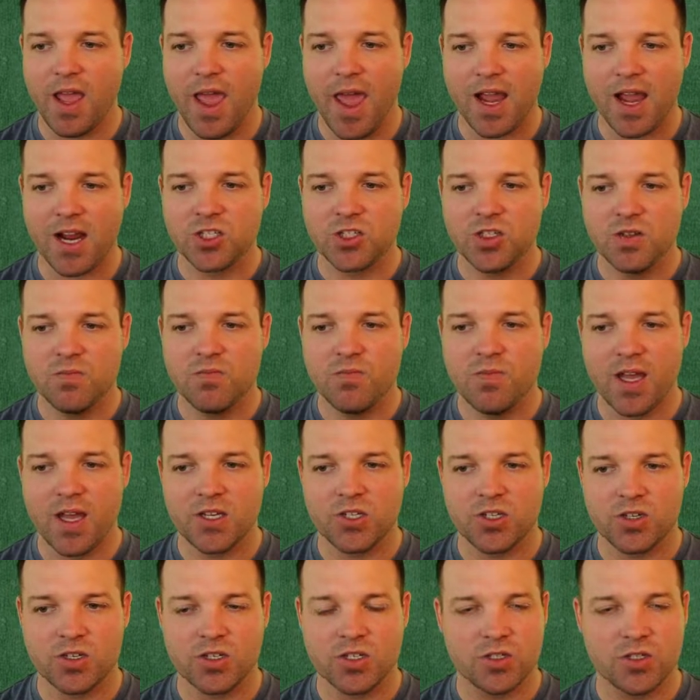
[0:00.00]
actually
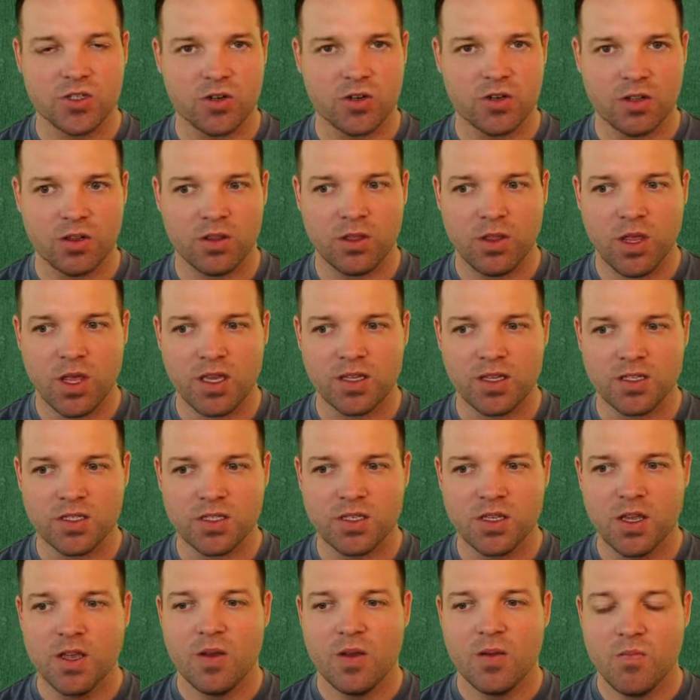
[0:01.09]
measure certain things
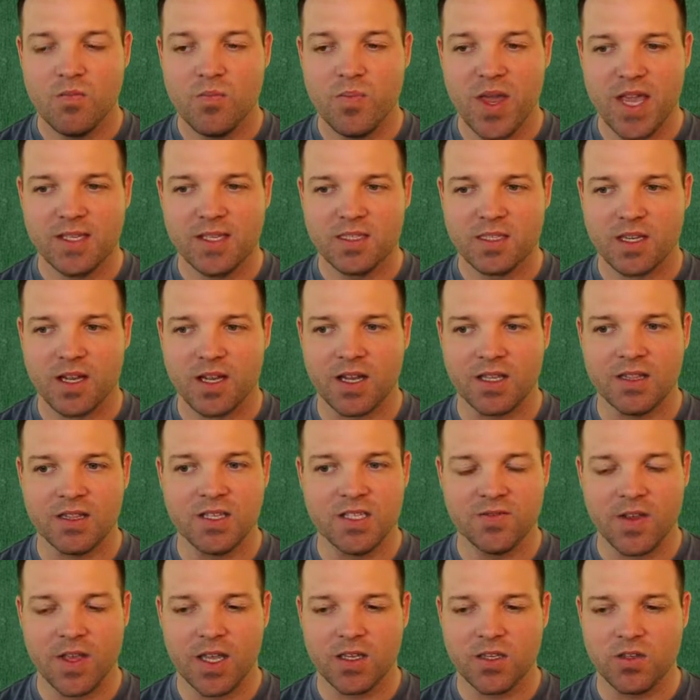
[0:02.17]
based on these
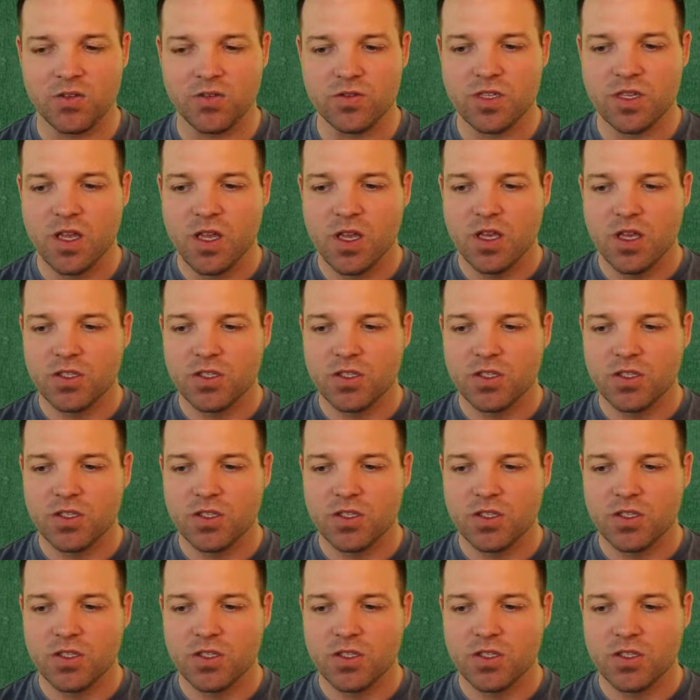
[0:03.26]
values.